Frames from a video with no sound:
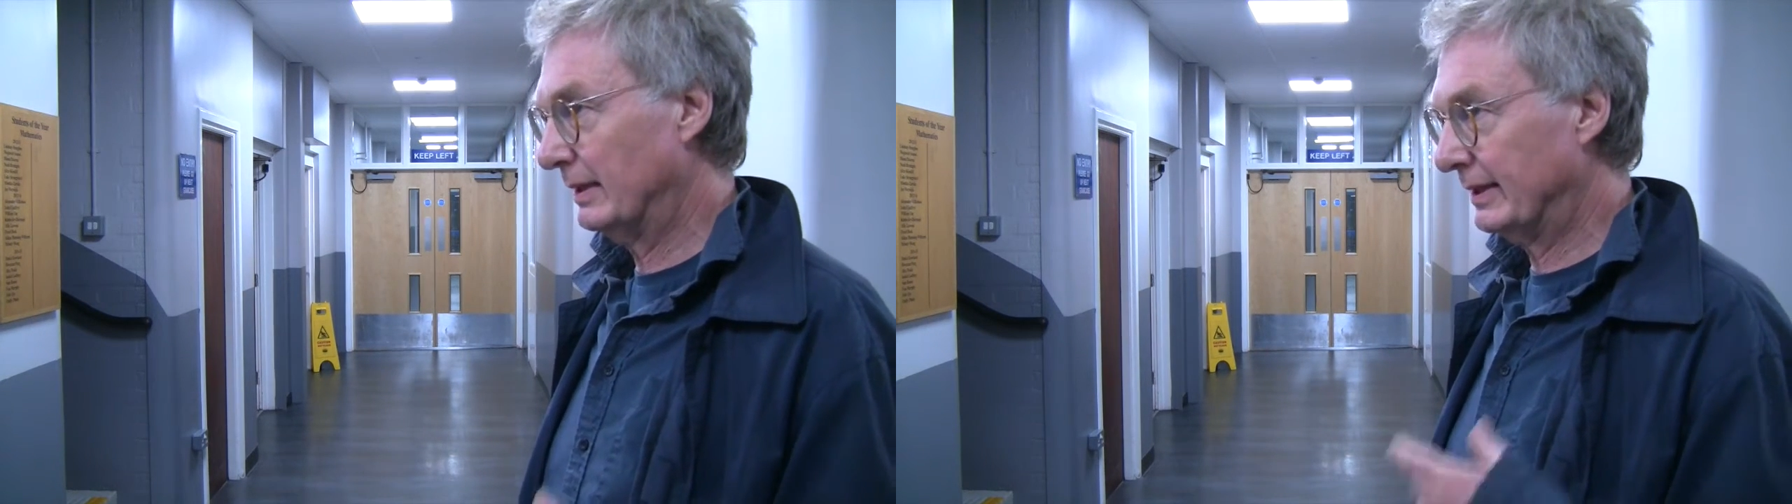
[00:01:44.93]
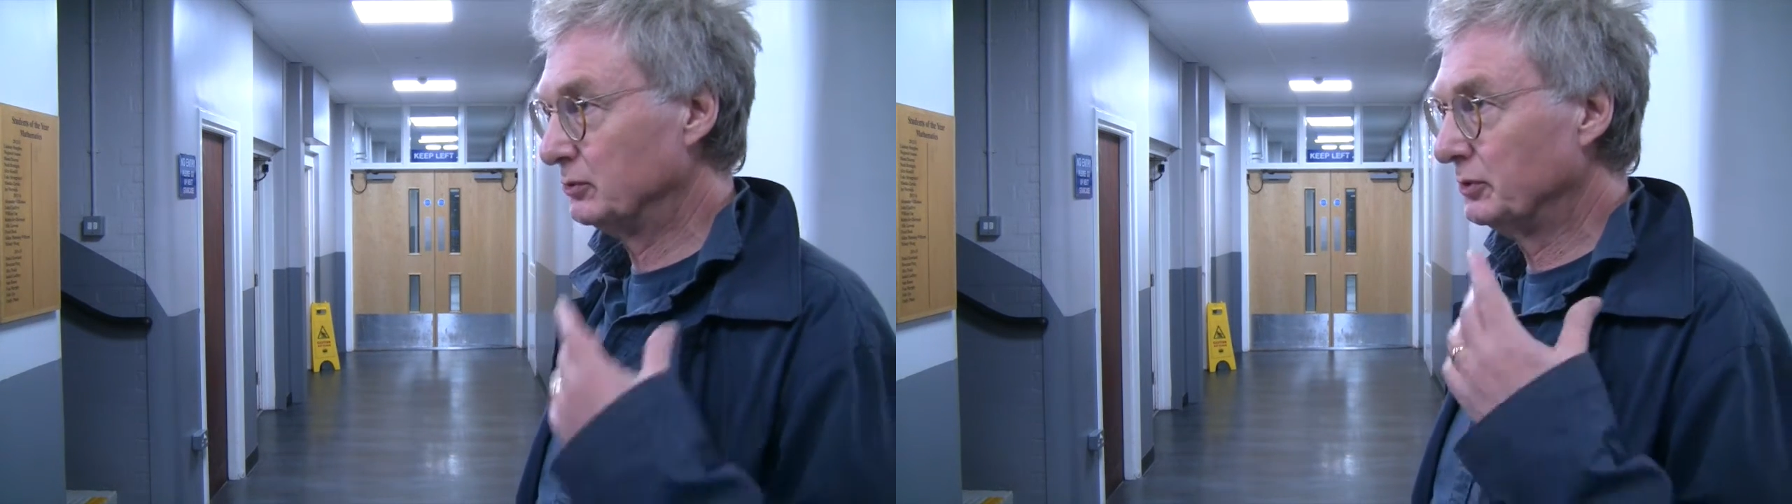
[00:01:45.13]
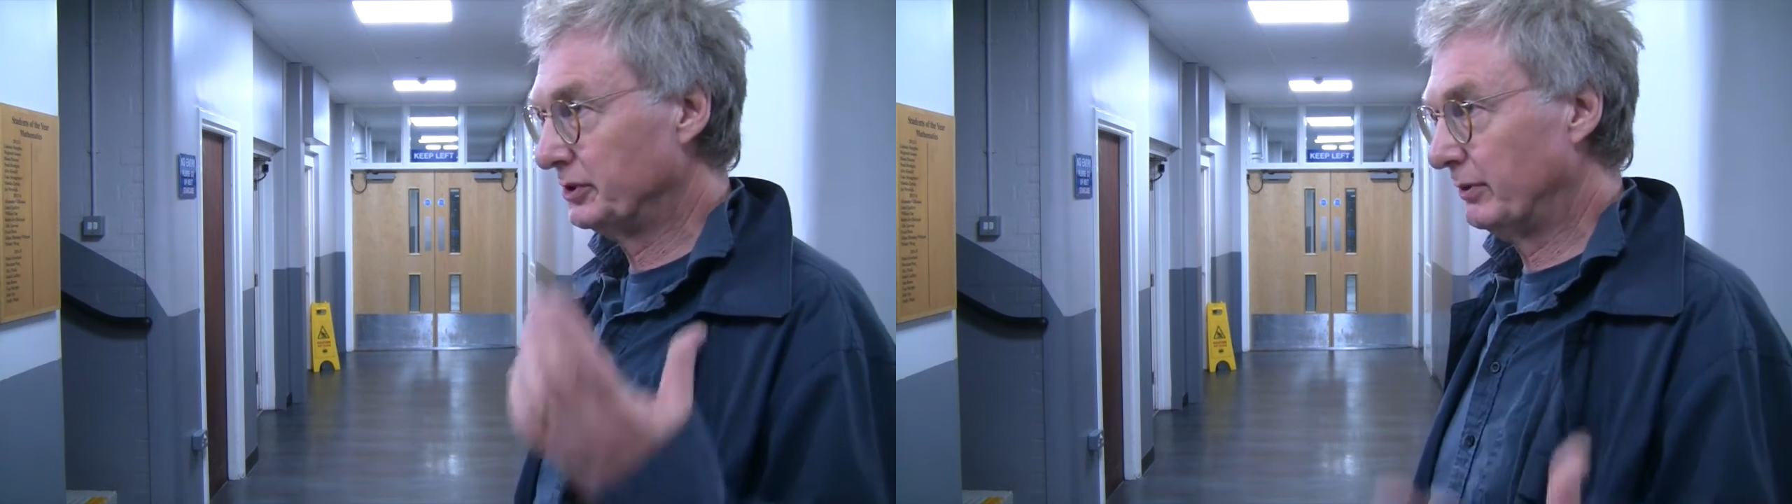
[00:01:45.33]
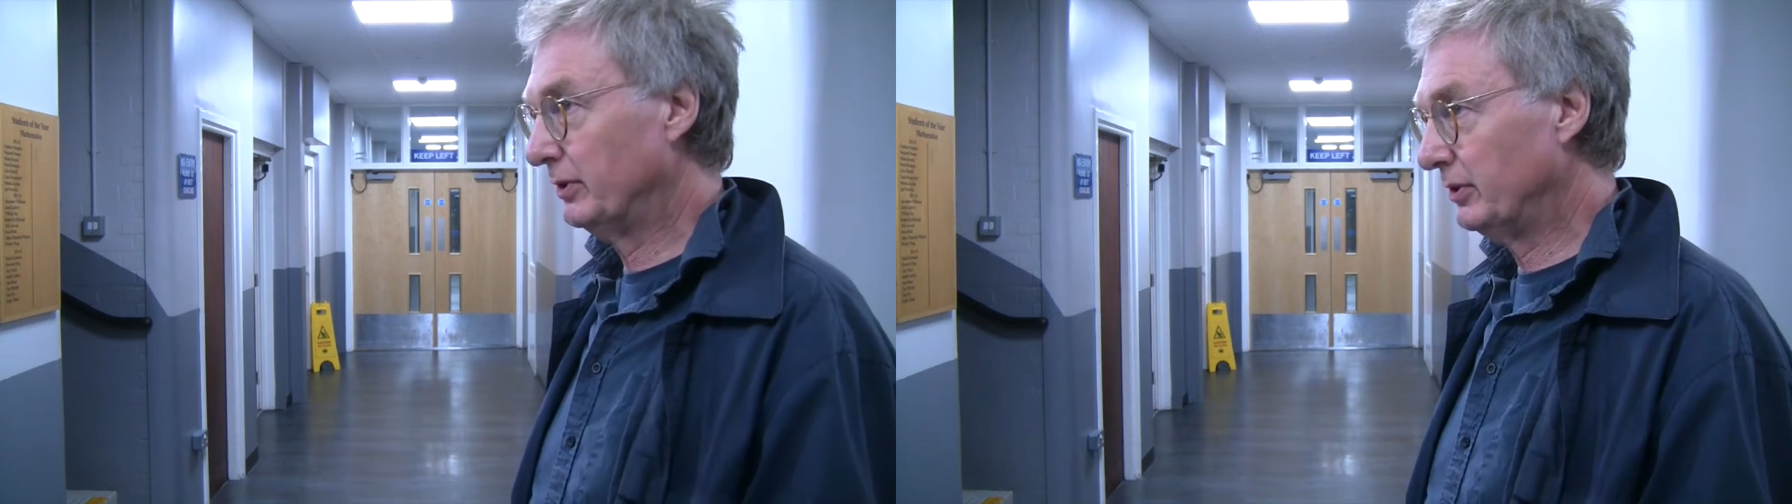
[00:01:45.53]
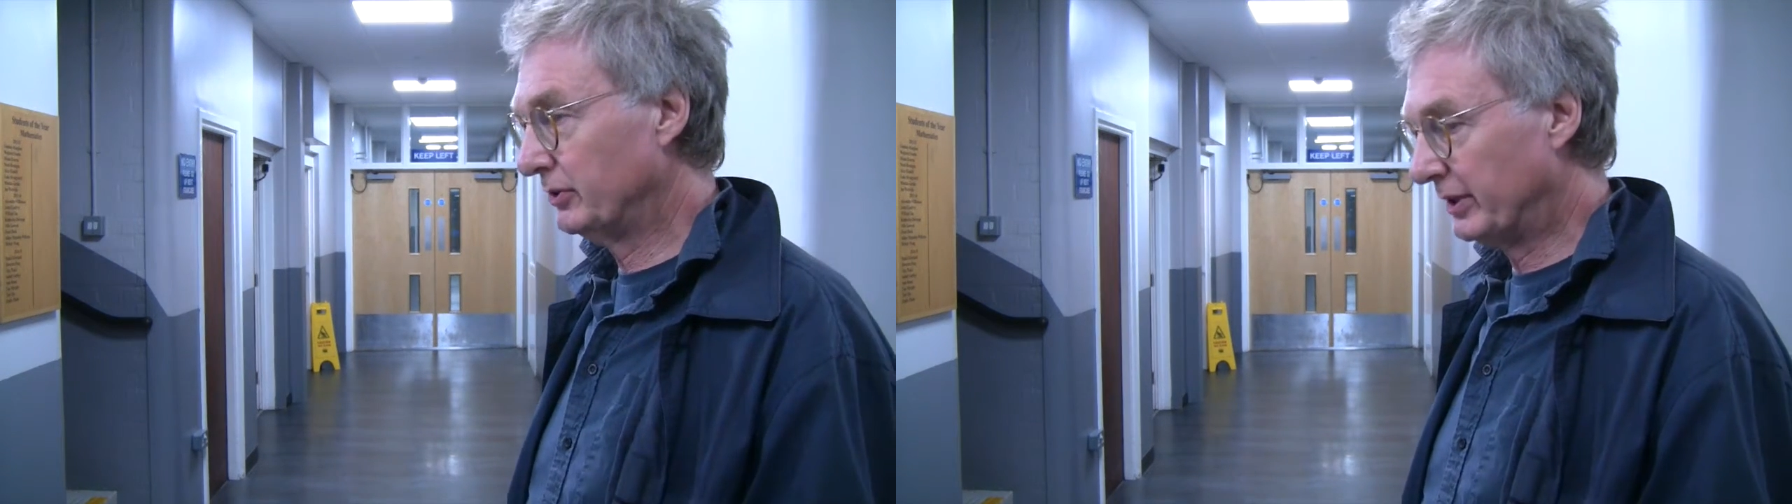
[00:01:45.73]
There's
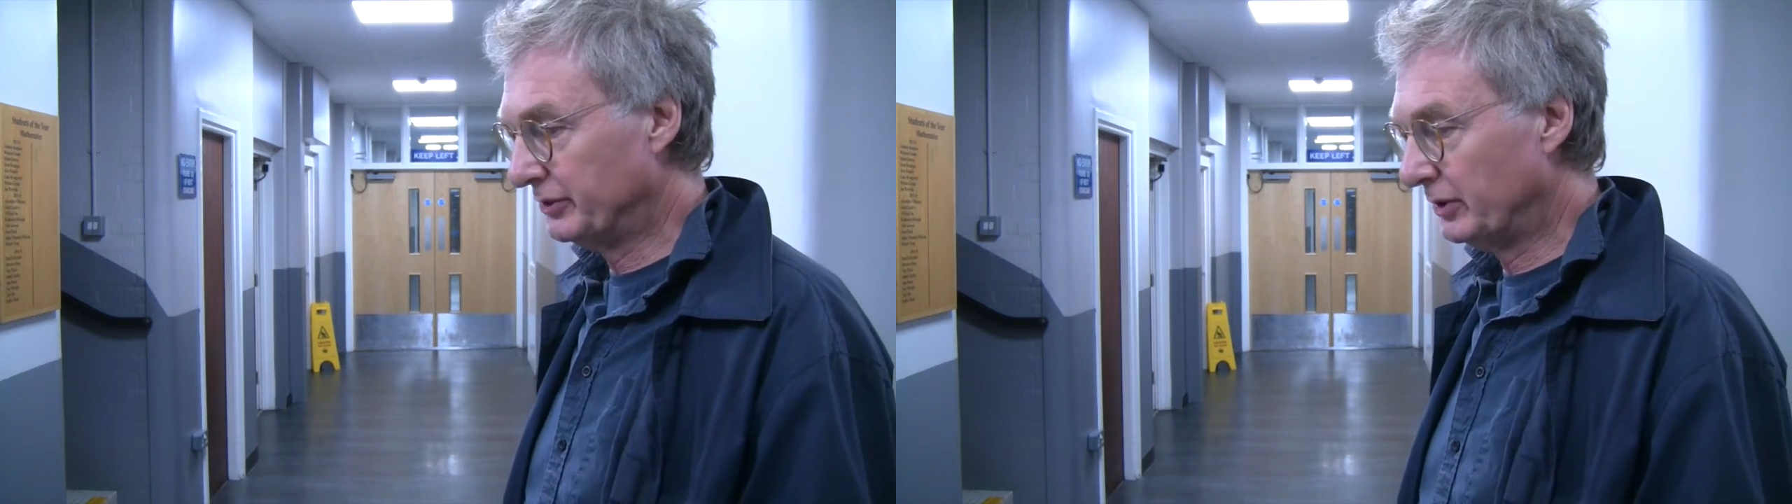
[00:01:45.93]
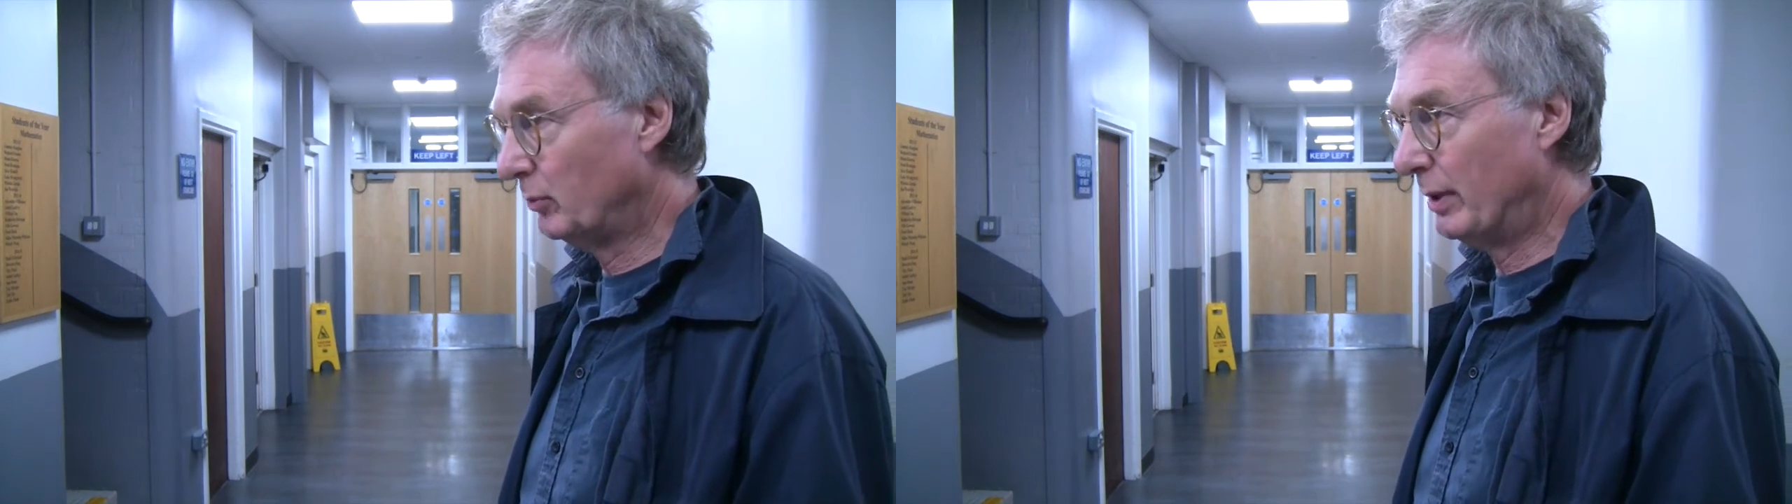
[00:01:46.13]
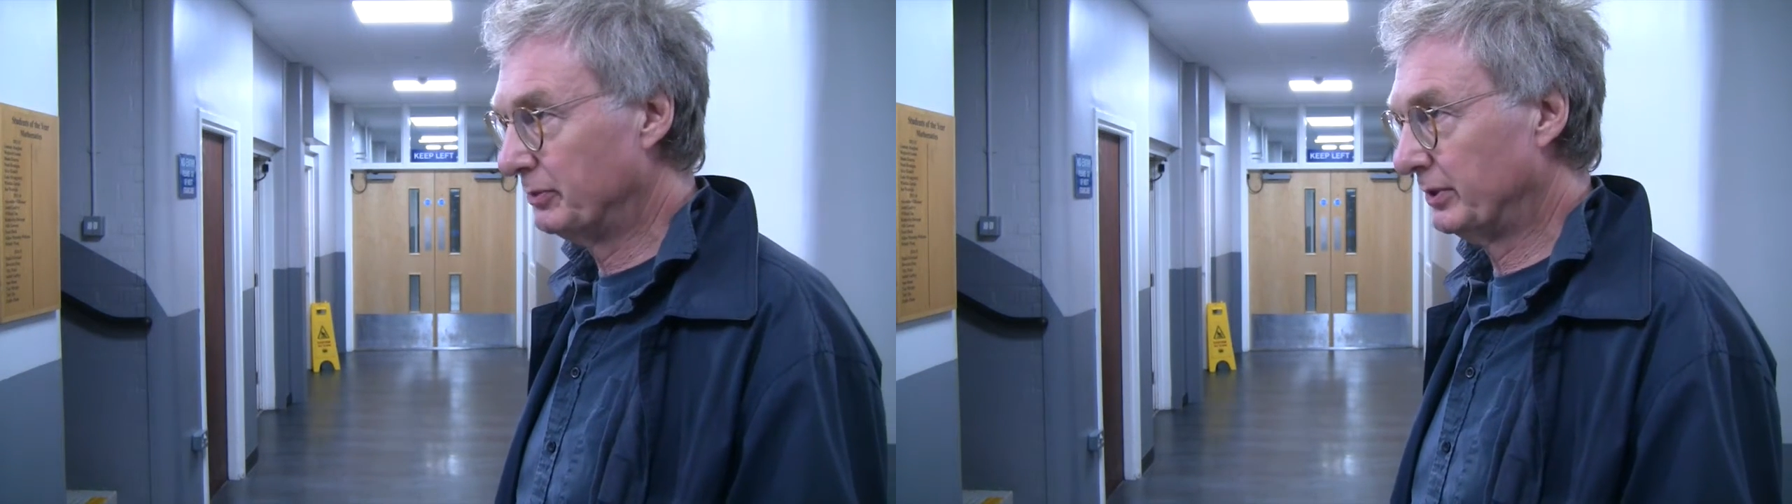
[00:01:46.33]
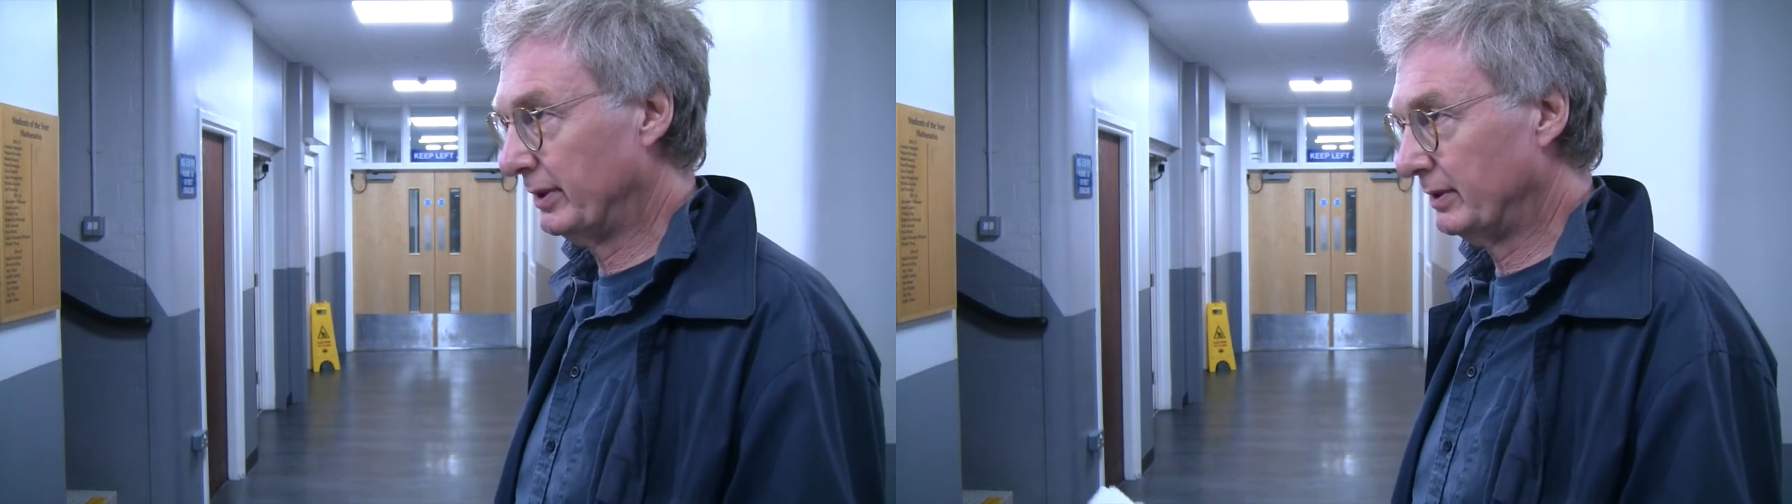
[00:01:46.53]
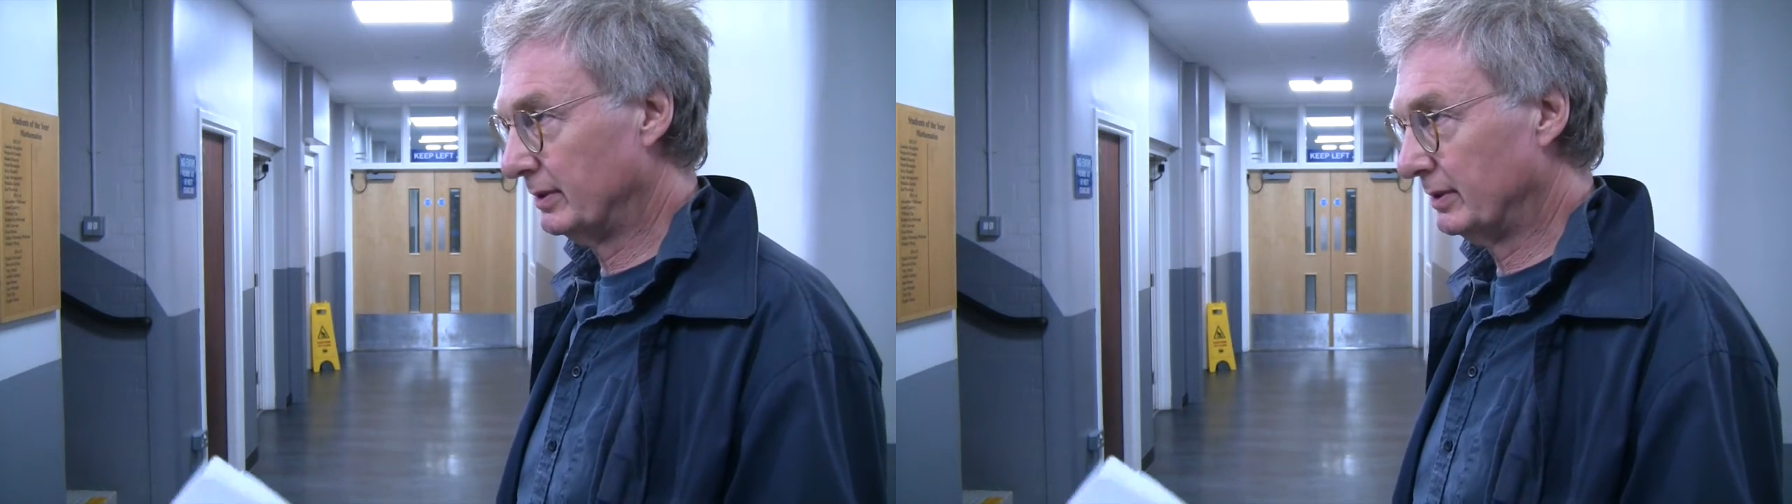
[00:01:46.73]
also there's a website.